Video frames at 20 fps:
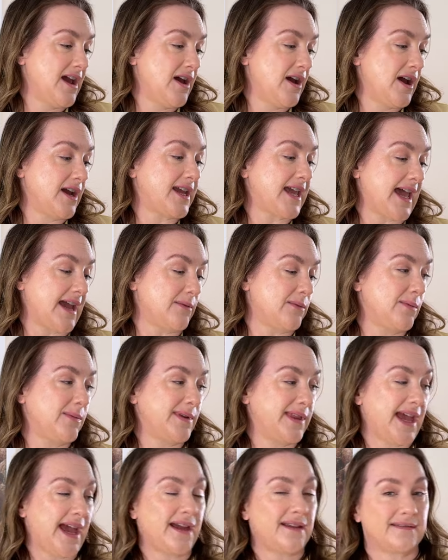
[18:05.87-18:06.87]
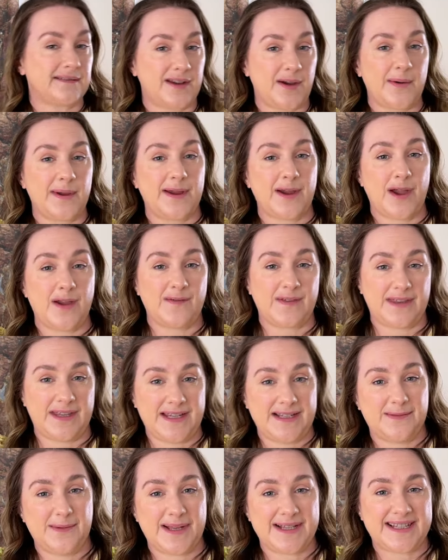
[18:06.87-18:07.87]
Okay, well, without going over
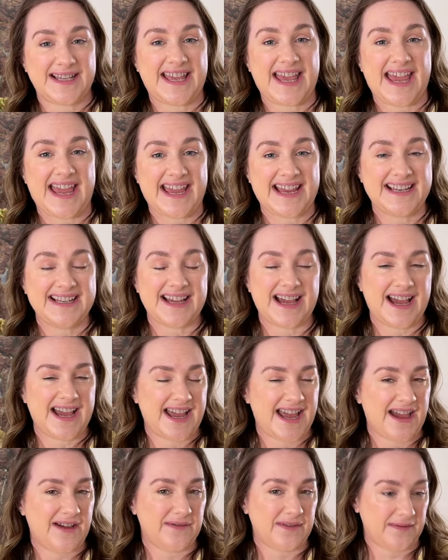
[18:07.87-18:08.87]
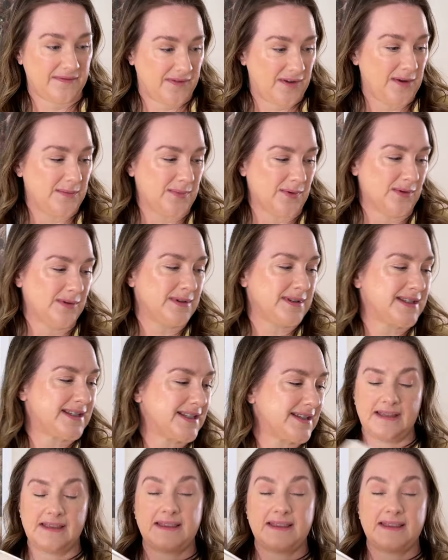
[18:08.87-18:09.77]
these ones again, I have a few books.